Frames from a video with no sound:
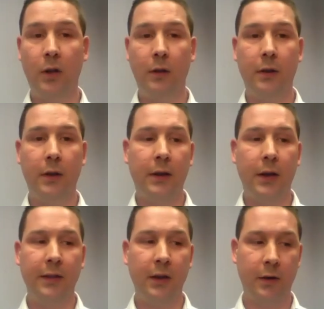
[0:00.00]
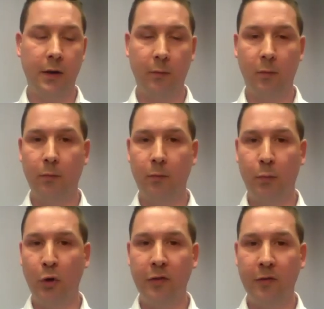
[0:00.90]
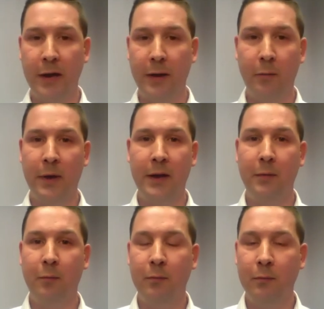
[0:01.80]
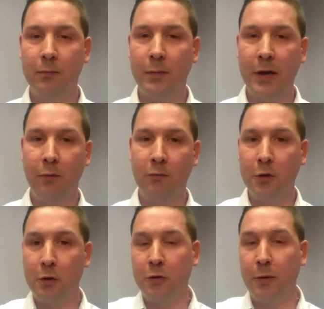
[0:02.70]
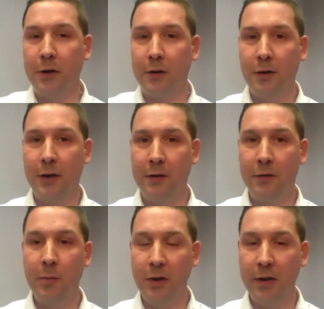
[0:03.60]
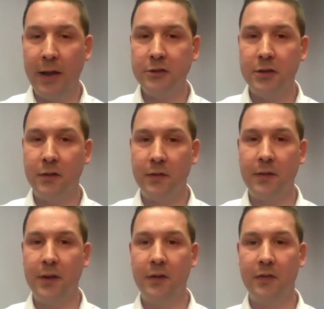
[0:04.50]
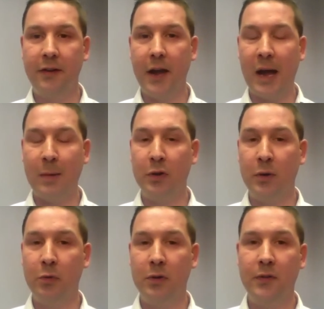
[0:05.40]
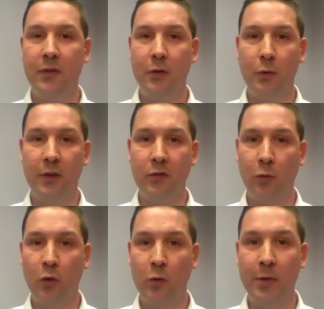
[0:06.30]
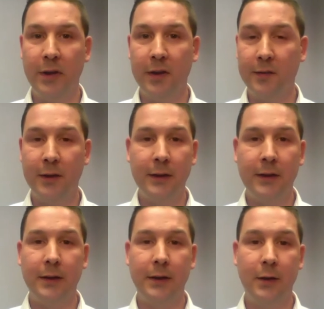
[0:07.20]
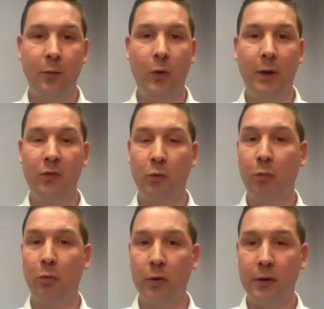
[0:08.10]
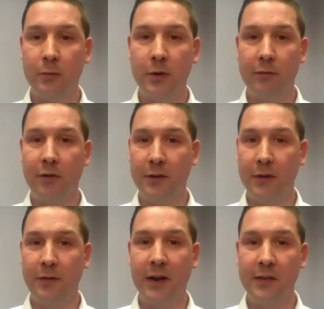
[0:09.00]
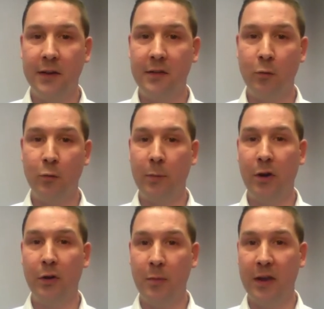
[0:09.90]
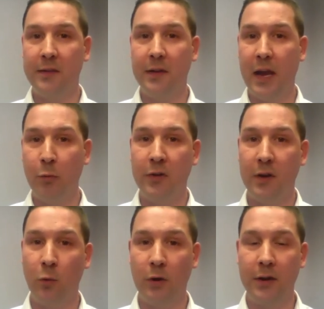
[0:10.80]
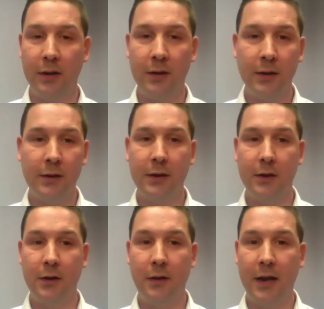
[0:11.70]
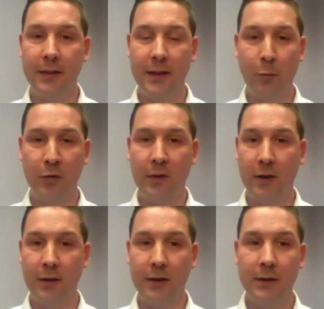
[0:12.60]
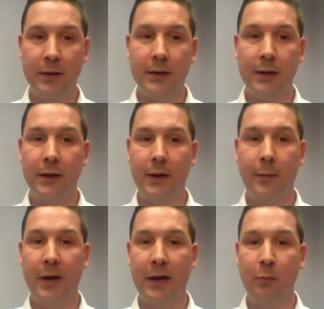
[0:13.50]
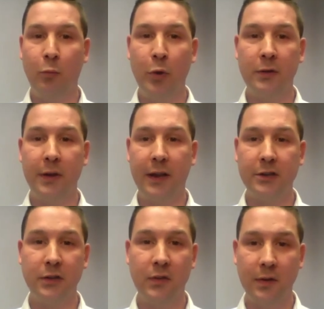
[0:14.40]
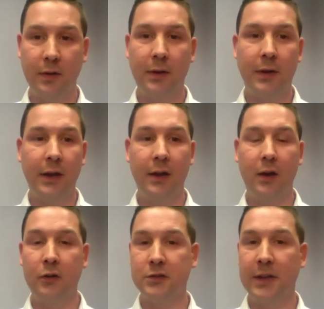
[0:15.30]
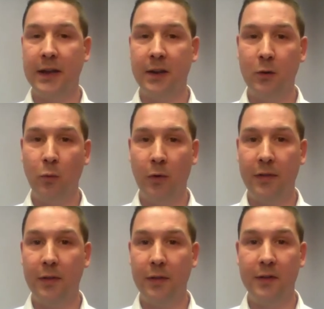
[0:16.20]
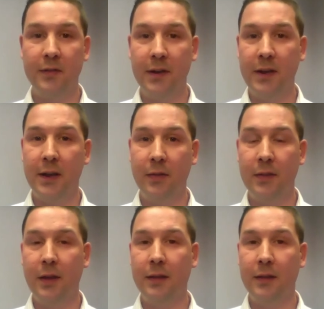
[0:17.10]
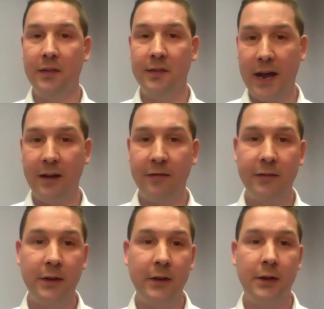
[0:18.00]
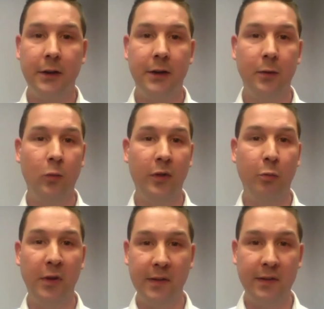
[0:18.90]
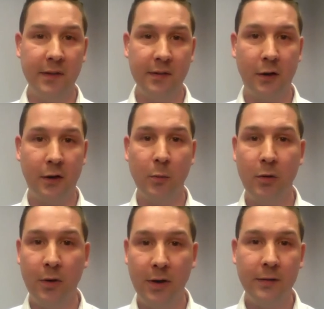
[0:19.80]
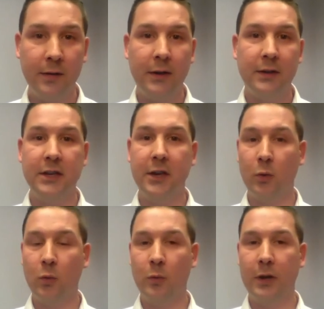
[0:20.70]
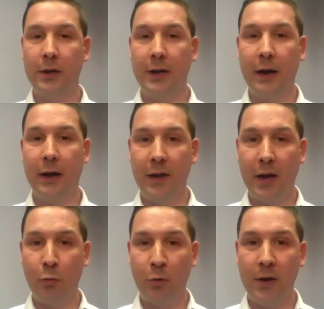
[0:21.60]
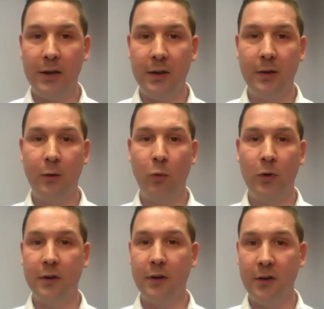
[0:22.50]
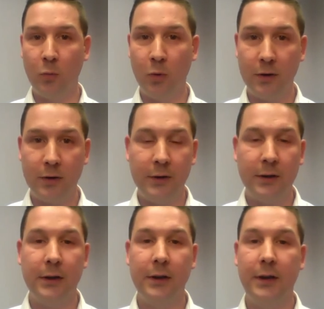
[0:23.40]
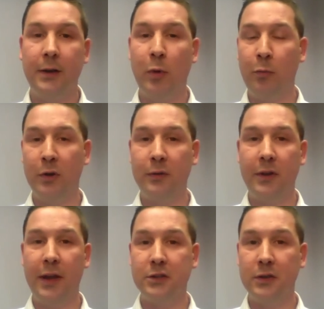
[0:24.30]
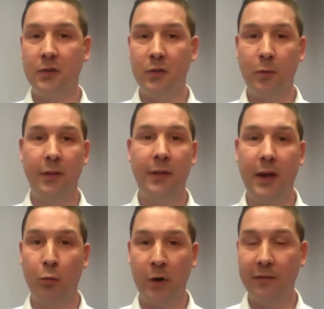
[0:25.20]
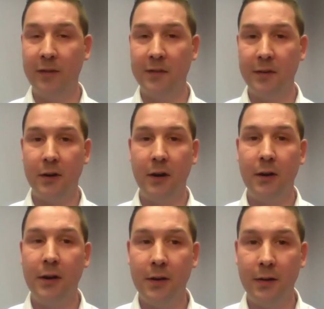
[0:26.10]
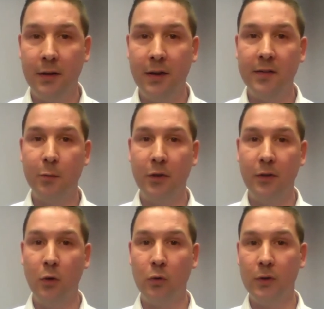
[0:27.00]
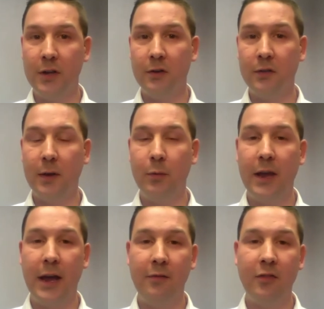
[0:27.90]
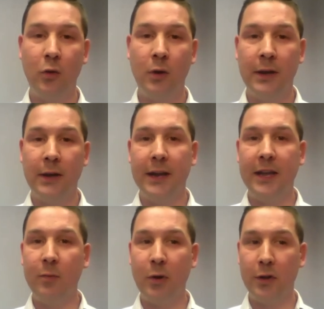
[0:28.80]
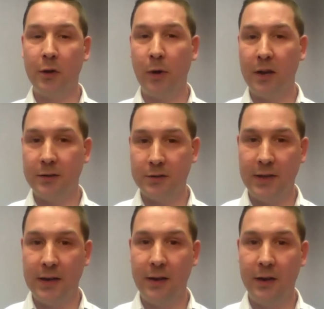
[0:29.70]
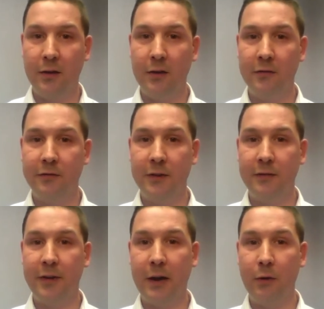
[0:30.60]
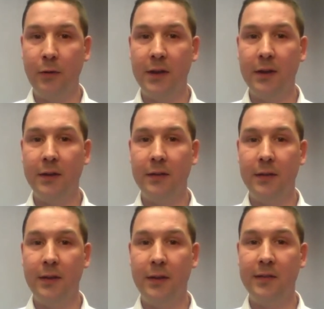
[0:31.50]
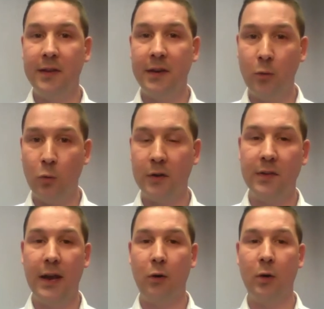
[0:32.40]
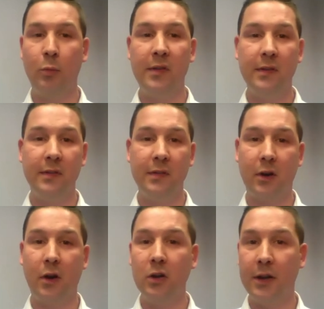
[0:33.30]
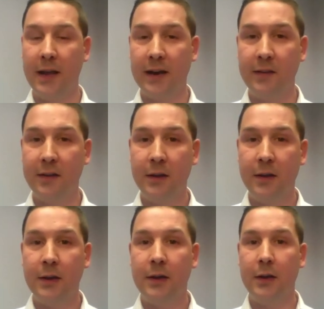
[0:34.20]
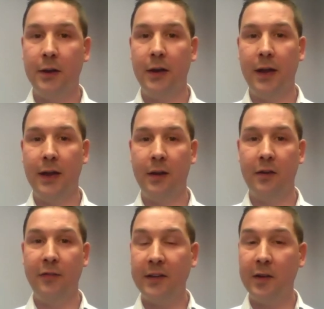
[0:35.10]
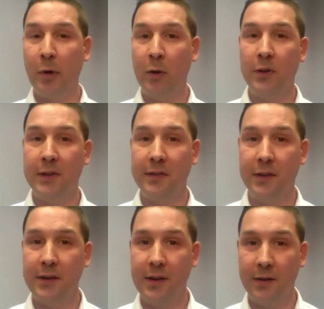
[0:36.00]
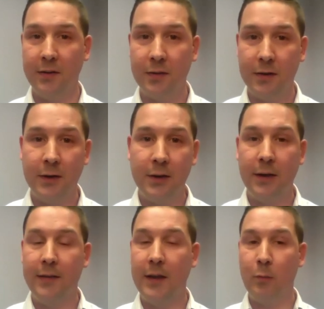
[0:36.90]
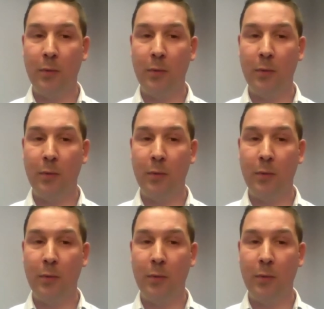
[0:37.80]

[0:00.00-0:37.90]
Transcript: well, I think both of my real career in communications is very applicable to this role, because When I was a reporter covering the Fox Cities and primarily based in Appleton, working a lot in the Appleton area, I built connections and understanding with the city and the staff, with businesses in our community to hear how they operate and what their needs were. I built connections with nonprofits in our area and some of the local leaders that we have. So it gave me a really great understanding of how the city works and how our businesses are all connected and affected by what the city does. And